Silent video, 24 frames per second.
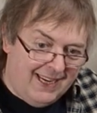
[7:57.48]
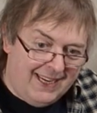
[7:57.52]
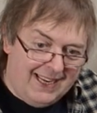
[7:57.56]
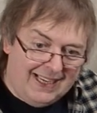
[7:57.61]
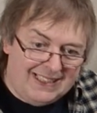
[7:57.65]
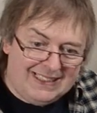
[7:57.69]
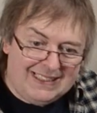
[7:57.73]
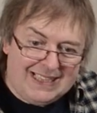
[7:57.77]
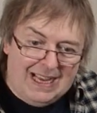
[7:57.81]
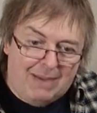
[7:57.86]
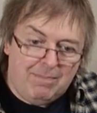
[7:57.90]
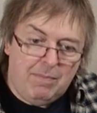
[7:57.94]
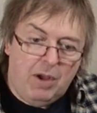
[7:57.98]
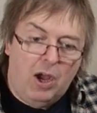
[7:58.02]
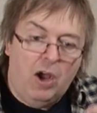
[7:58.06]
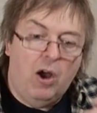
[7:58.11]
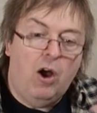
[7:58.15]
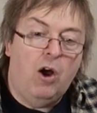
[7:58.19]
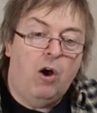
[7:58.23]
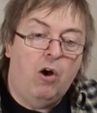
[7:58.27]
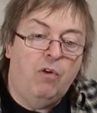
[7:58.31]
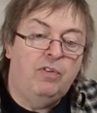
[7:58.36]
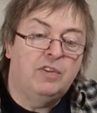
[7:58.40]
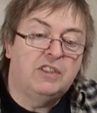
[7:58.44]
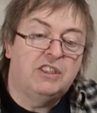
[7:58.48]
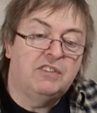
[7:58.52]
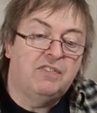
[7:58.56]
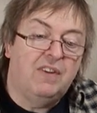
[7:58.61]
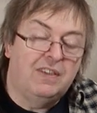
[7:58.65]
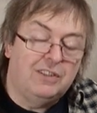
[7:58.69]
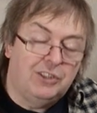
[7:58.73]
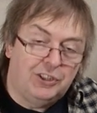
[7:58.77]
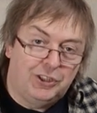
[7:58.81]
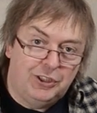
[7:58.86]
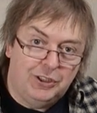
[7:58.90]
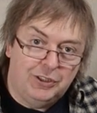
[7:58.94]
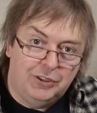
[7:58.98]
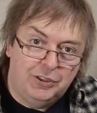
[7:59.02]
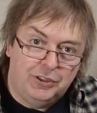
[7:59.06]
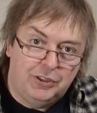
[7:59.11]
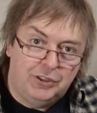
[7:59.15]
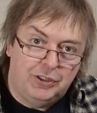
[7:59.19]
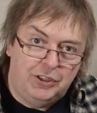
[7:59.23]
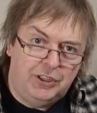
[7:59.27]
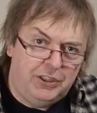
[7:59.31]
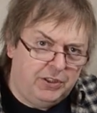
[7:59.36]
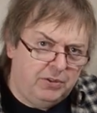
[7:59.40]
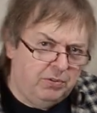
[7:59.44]
Next up, office
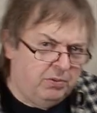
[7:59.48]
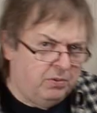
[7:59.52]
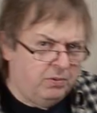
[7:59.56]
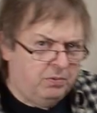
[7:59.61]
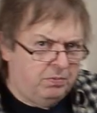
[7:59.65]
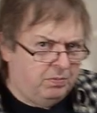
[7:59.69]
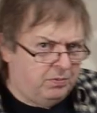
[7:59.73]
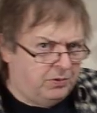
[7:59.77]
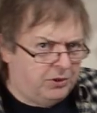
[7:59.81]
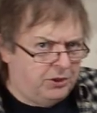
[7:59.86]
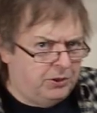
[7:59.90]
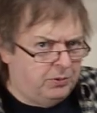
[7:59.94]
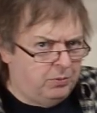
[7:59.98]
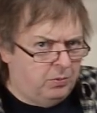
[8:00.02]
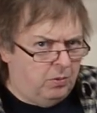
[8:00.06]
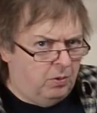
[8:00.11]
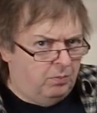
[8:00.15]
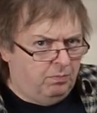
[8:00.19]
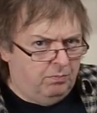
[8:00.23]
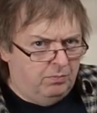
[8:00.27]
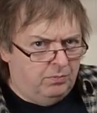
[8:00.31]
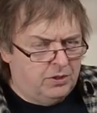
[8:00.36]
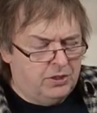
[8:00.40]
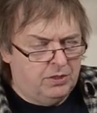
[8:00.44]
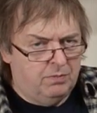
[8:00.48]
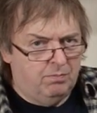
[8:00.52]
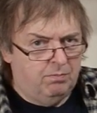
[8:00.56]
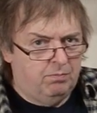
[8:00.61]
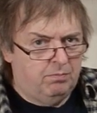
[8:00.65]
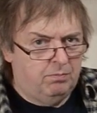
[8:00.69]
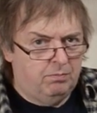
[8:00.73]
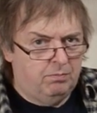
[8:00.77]
functions. Do you want